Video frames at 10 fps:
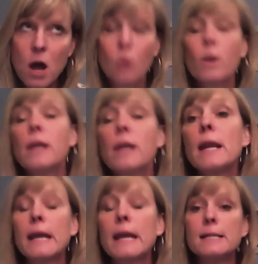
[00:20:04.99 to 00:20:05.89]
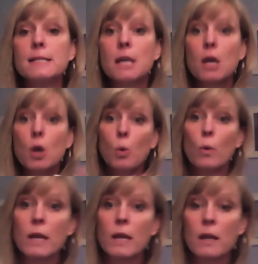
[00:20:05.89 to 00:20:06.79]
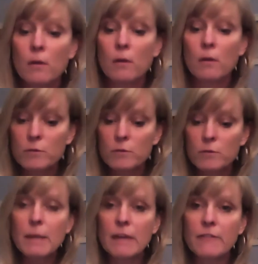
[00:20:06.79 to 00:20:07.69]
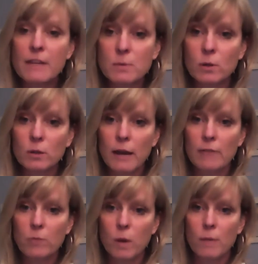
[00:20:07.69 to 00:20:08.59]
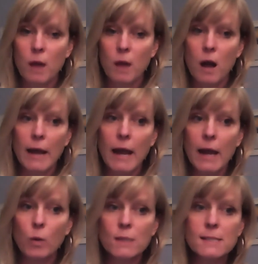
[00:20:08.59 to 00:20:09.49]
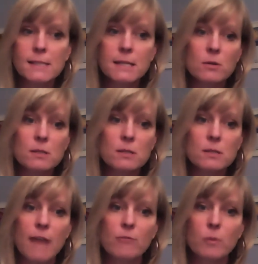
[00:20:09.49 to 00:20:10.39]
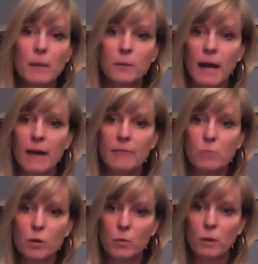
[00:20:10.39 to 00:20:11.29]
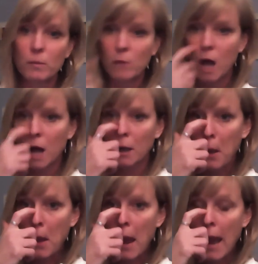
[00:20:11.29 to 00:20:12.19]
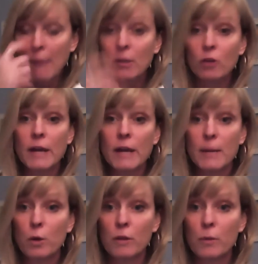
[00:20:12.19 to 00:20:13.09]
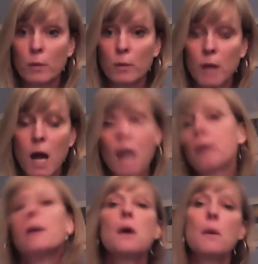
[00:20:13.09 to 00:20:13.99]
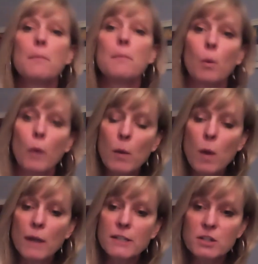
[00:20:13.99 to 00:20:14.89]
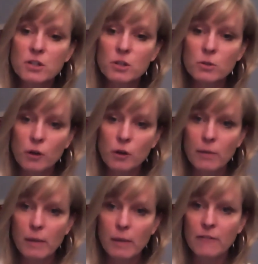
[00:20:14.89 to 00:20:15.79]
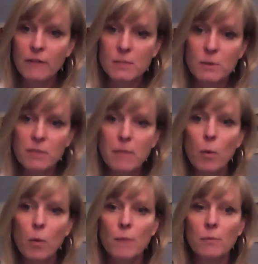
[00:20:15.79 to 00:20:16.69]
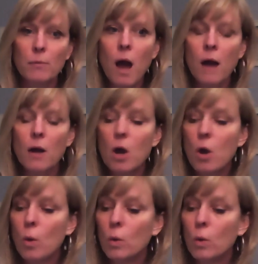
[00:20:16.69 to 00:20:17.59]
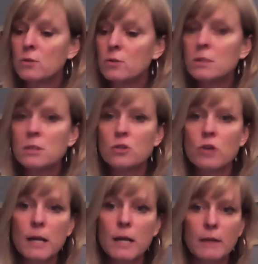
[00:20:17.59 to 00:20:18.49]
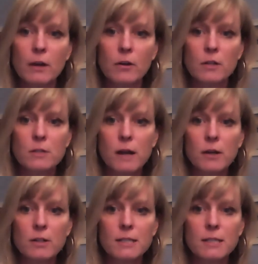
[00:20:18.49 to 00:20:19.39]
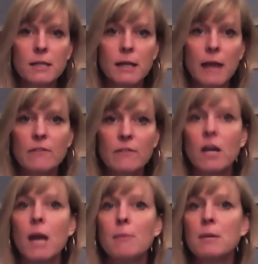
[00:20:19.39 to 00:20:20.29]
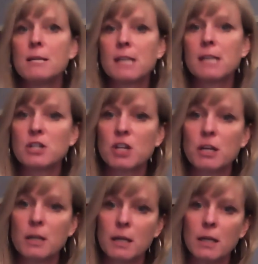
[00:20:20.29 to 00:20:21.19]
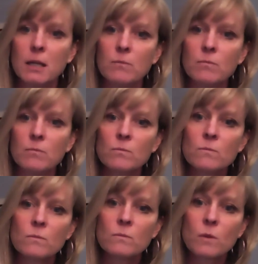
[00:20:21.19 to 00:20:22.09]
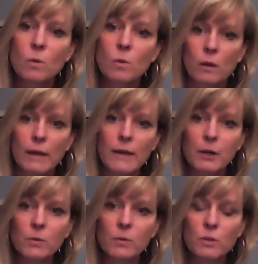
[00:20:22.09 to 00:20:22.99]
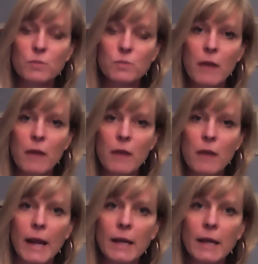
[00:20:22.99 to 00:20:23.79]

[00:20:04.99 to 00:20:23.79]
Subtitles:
in any case, during the beta phase, we only have one blog. And once this thing goes live, we'll be able to have more than one blog. And I'm going to create more than one blog. But what I wanted to do during the beta phase with my one blog was use the training that Chris Record did at the VIP session in Orlando, which, by the way,